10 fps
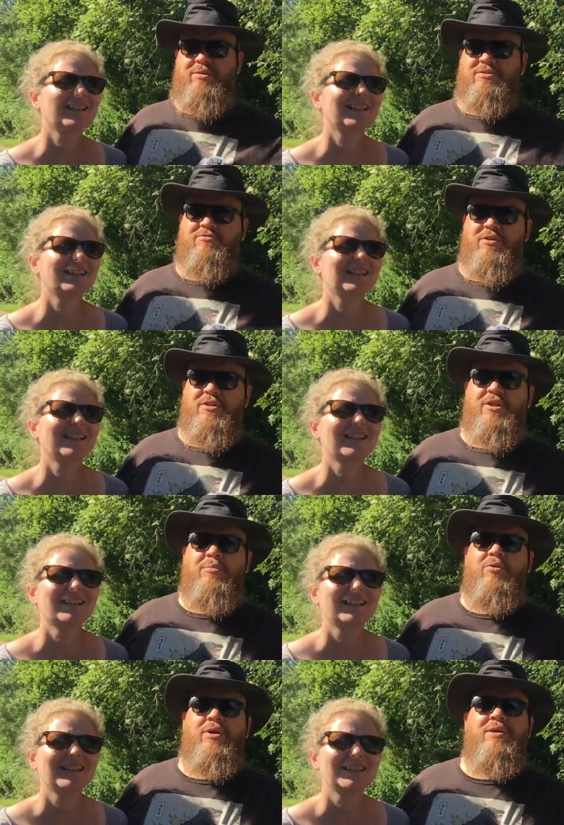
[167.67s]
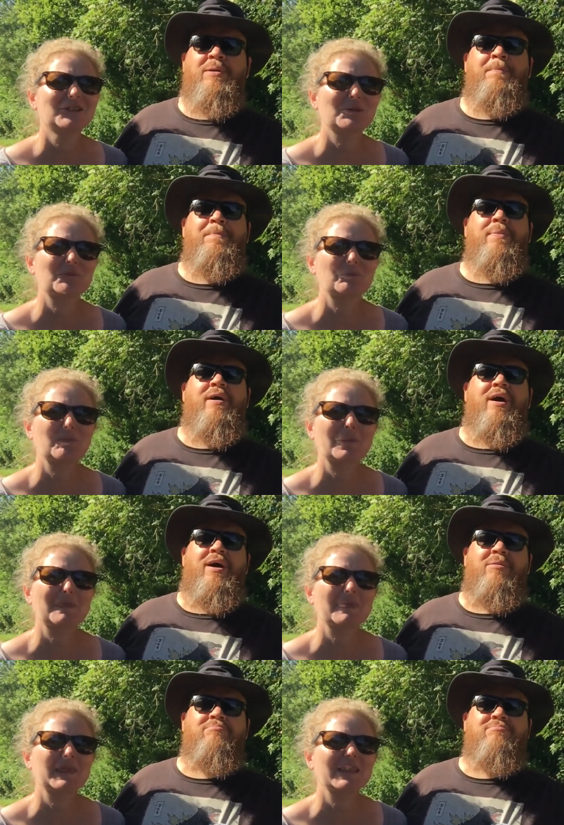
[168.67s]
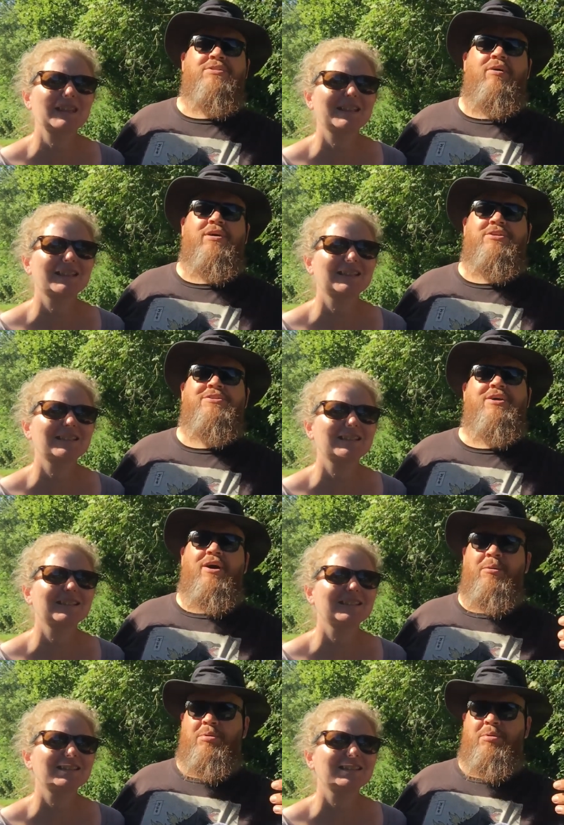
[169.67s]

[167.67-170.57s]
Speaker 1: way was full at that point. So I just saw a